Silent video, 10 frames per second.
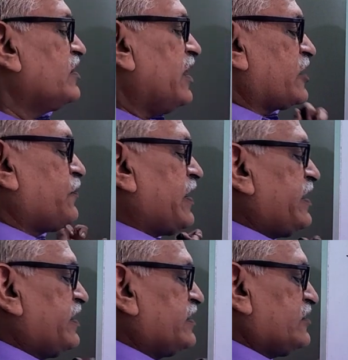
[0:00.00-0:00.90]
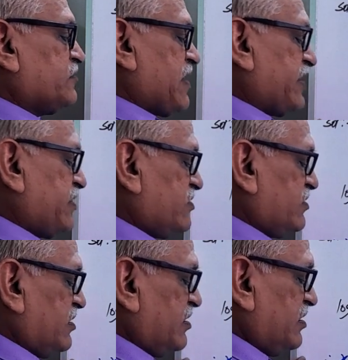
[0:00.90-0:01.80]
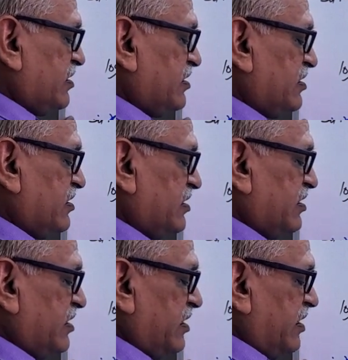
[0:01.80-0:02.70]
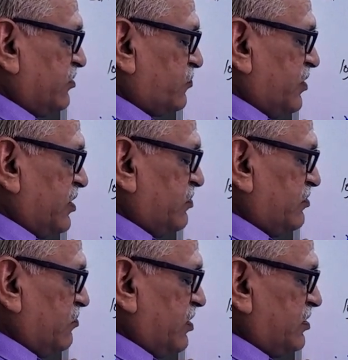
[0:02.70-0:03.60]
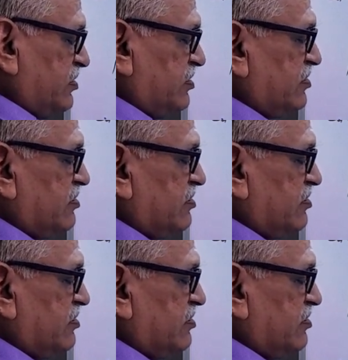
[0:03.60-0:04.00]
expanding this bracket, a square 1,